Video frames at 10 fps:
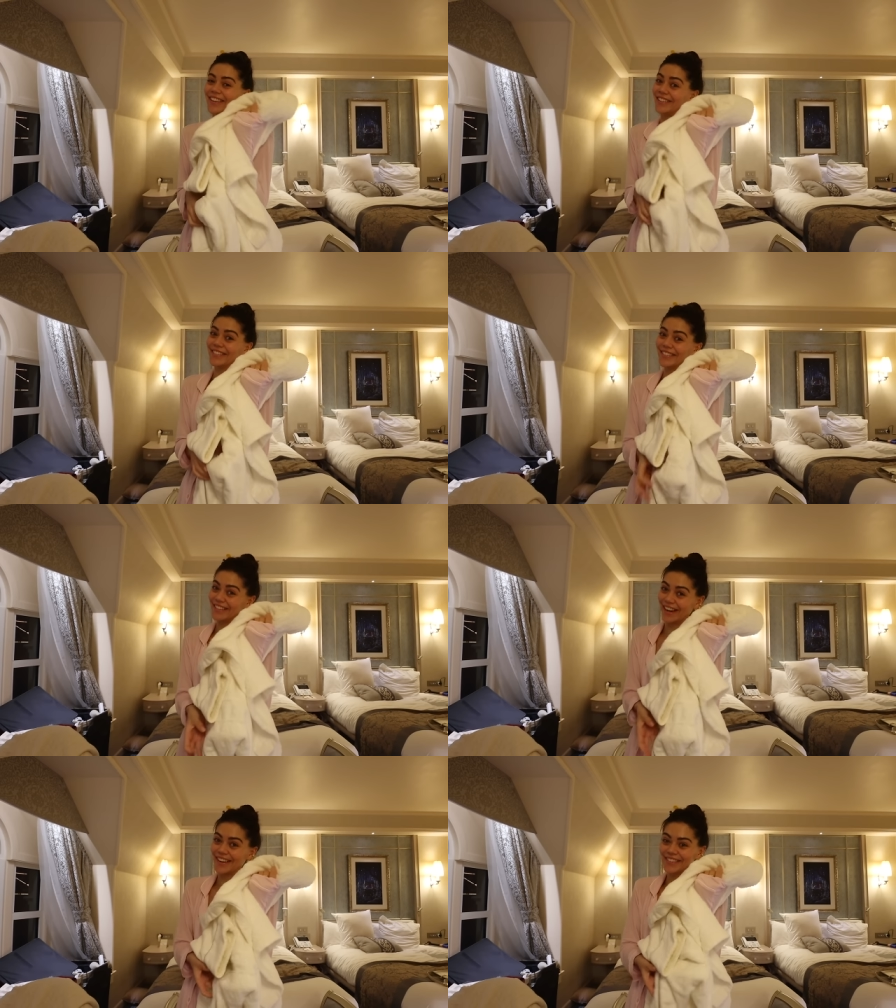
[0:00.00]
can you
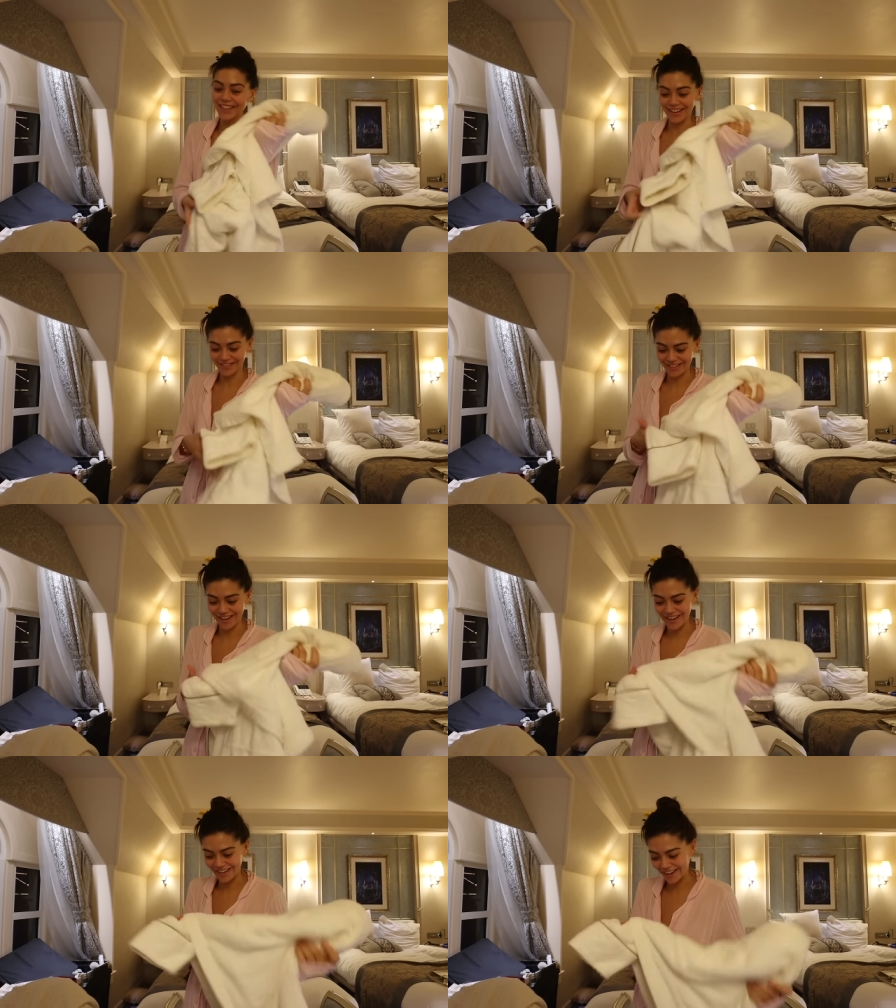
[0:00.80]
tell how
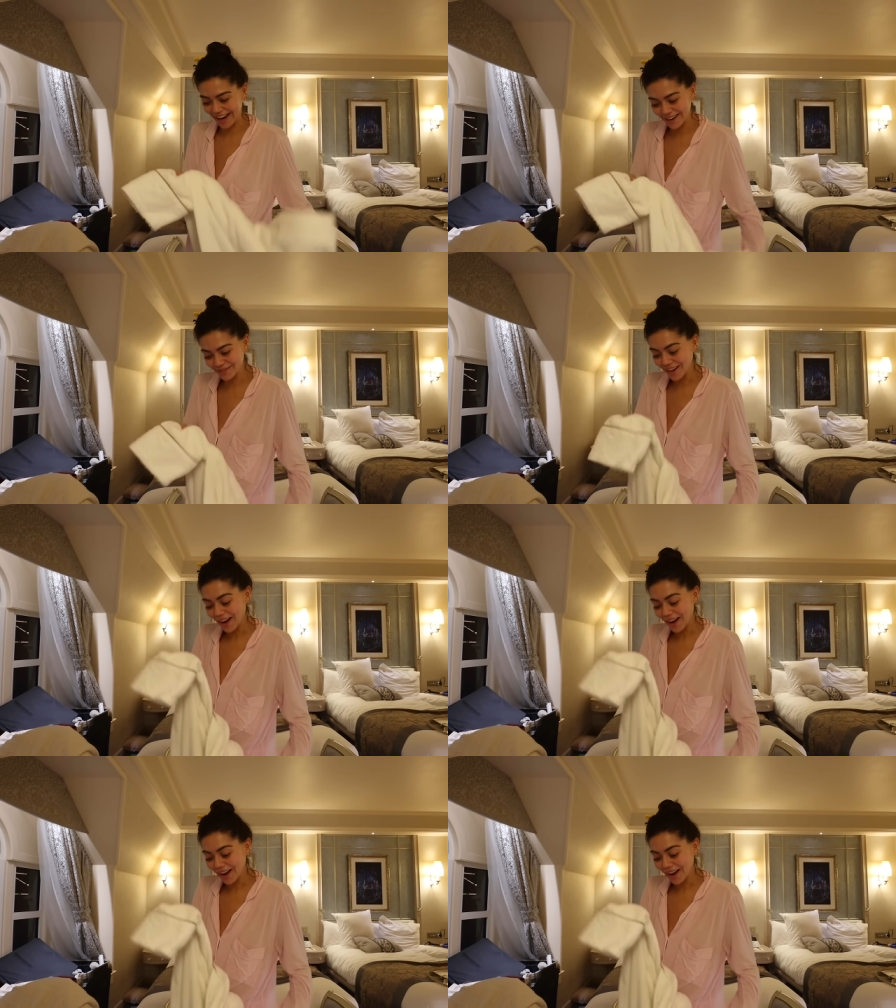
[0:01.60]
tired I am?